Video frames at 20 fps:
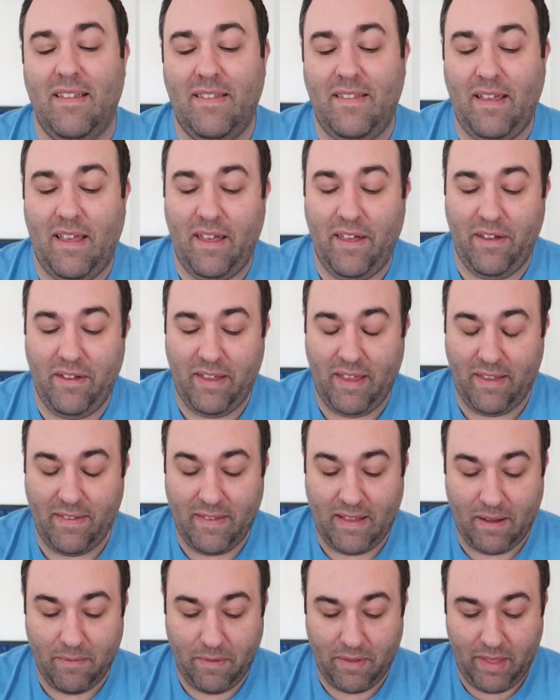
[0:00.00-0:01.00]
So he's
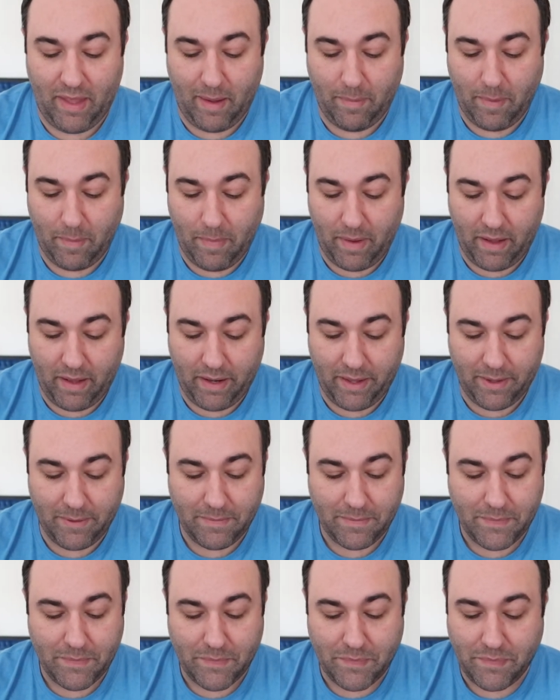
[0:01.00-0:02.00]
not really happy about
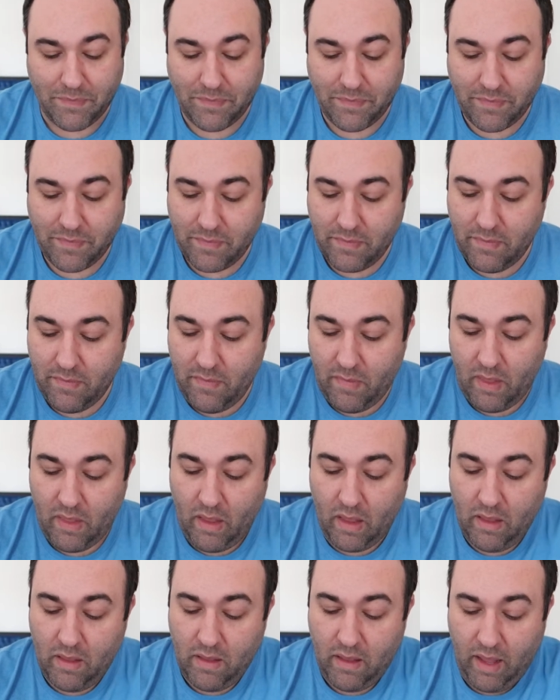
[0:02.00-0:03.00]
it.
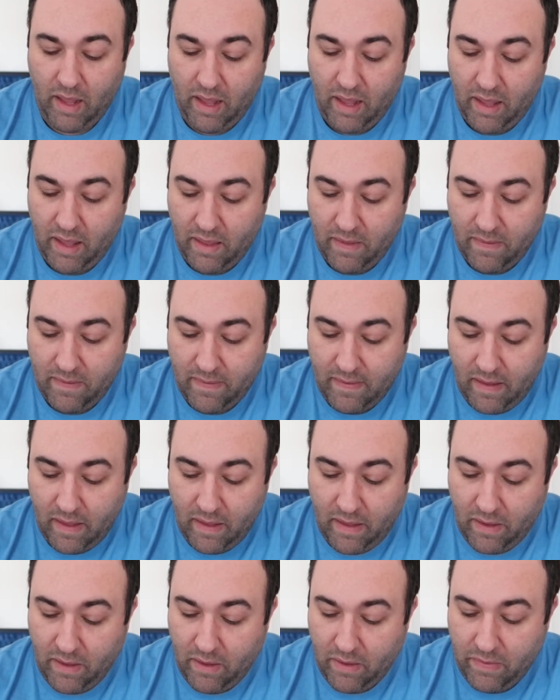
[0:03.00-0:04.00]
And
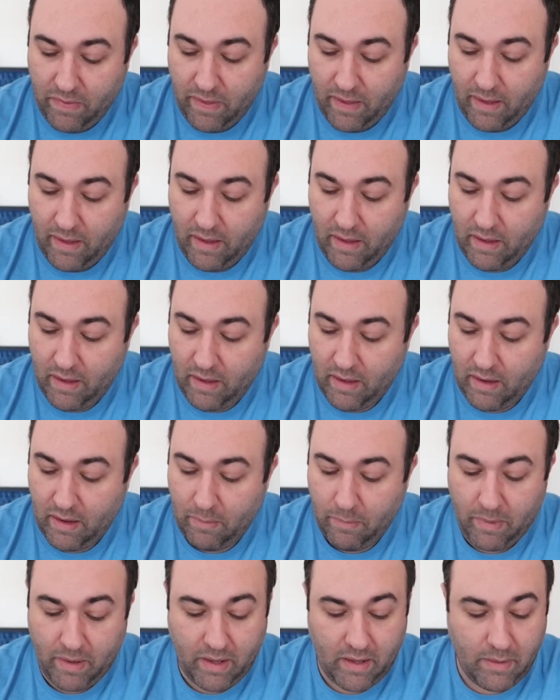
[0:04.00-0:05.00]
so
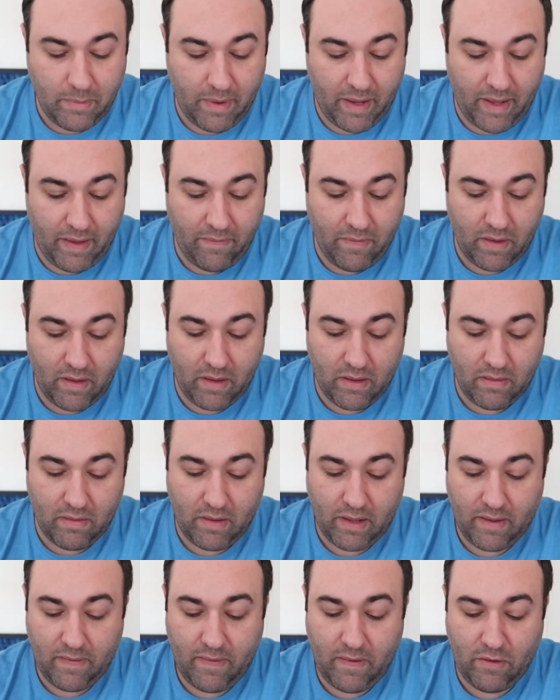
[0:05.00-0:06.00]
then we cut to where Ava,
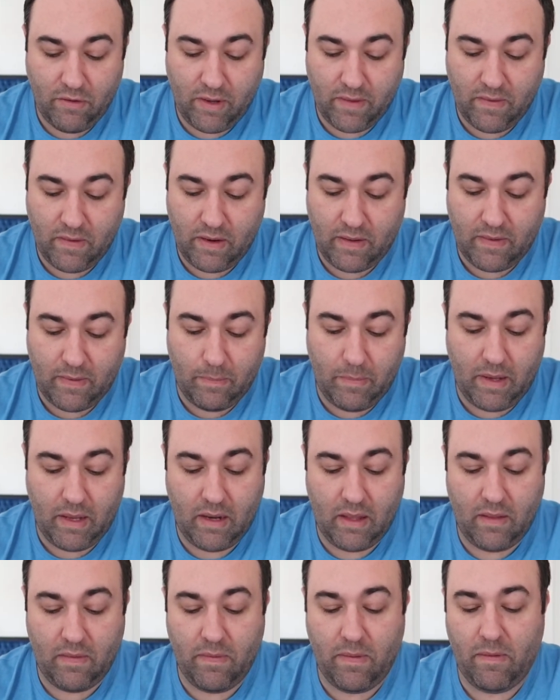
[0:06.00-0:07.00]
like I said, tries to
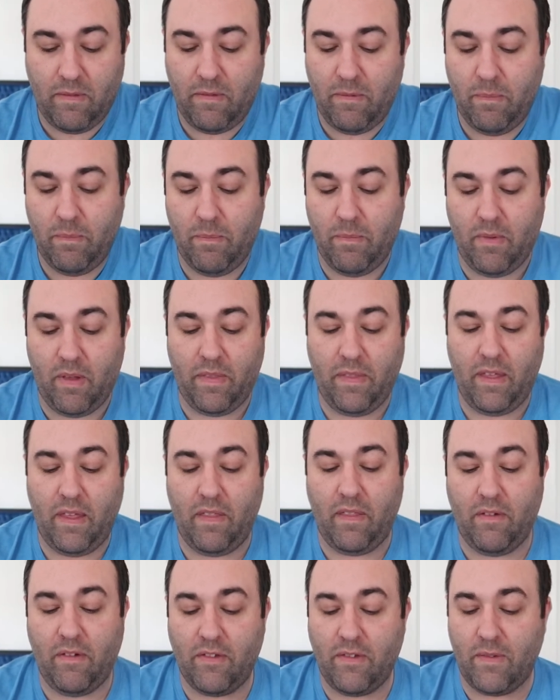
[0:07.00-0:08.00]
meeting, the, but
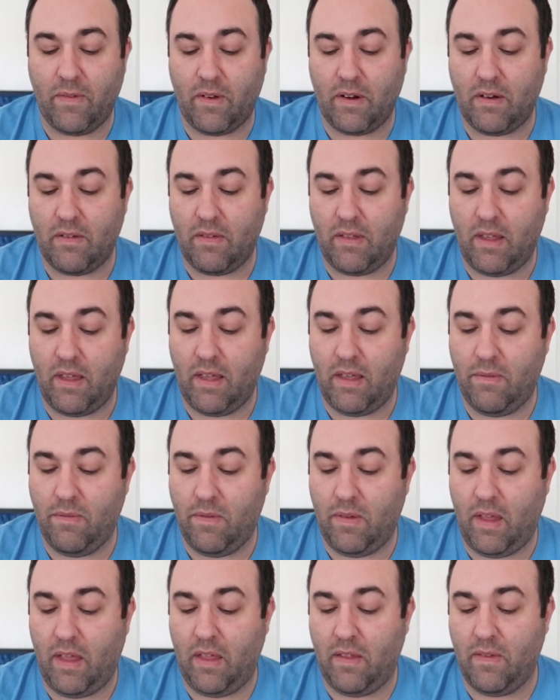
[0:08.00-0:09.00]
then the legends start to
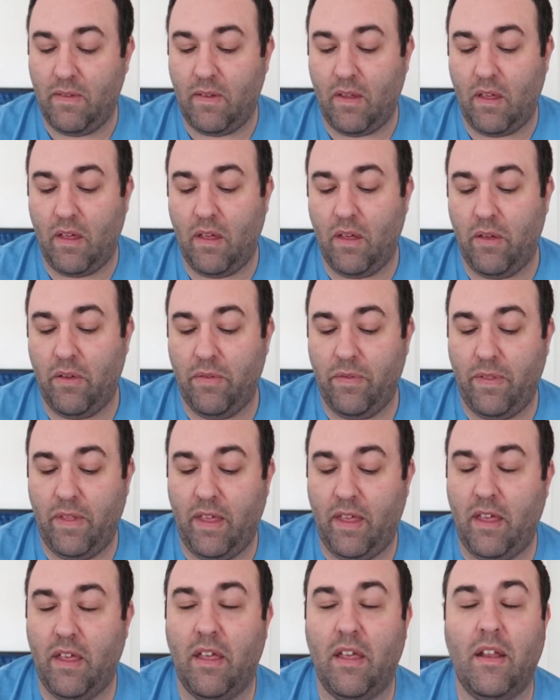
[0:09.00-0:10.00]
leave. And so
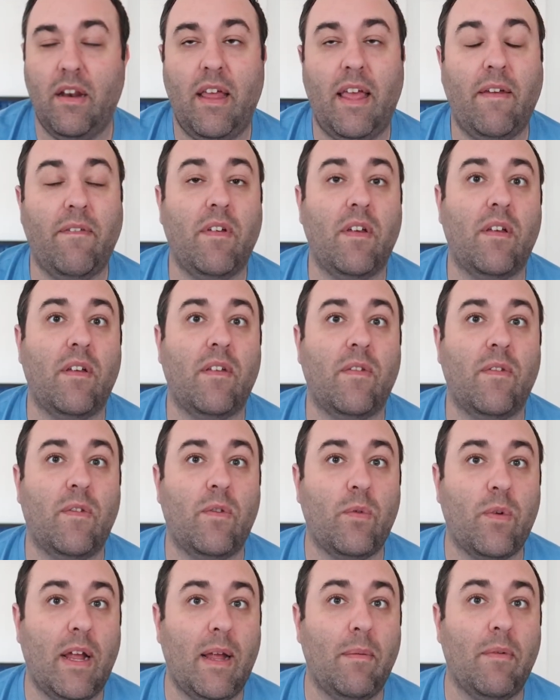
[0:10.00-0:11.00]
then Ava
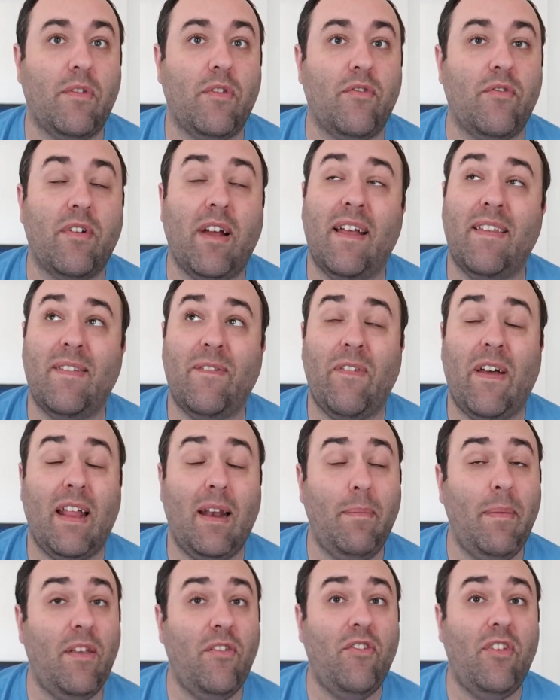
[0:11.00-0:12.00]
scrambles and tries to
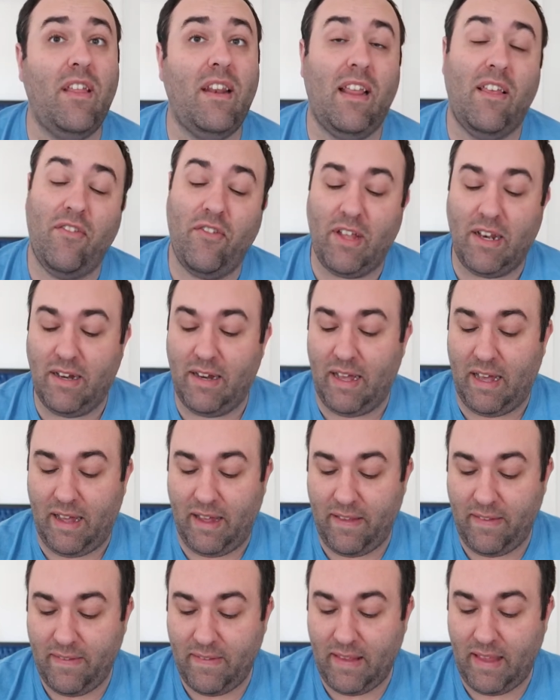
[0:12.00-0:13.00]
find a mission, and she
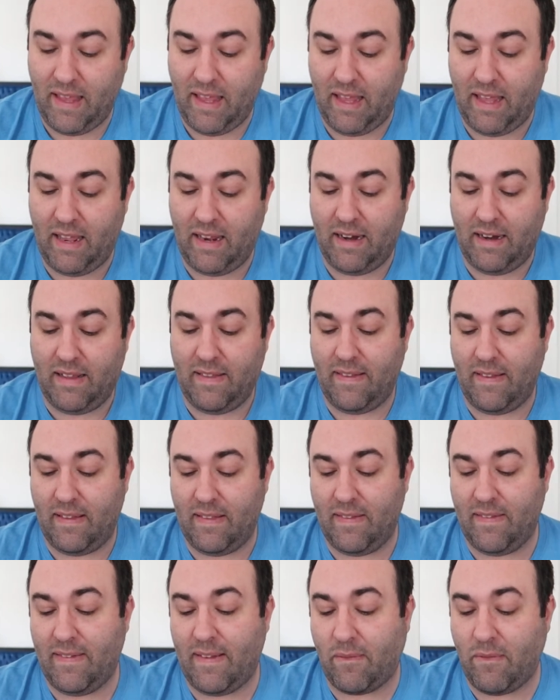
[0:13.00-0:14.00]
does. And it's
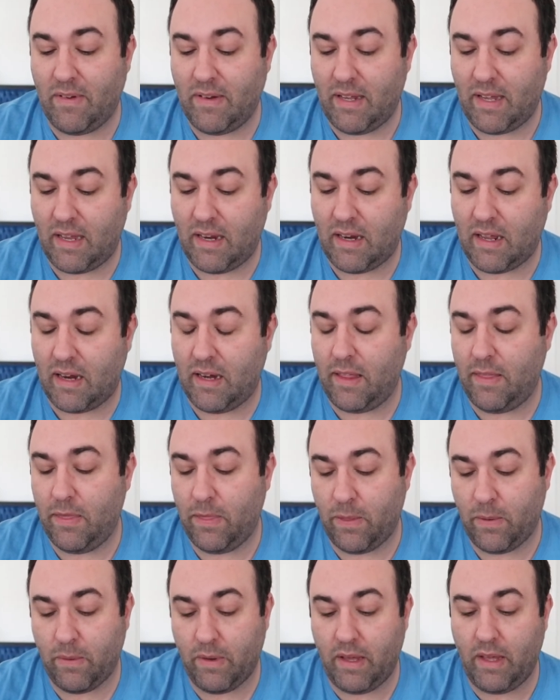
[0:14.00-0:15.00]
in
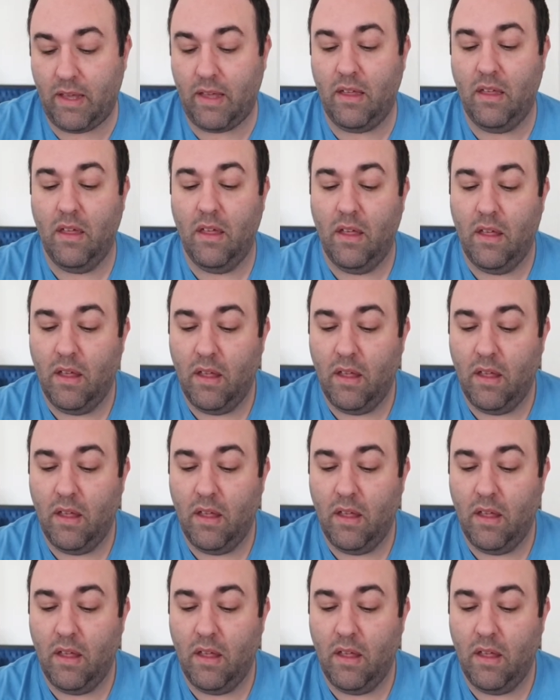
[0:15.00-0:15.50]
1793.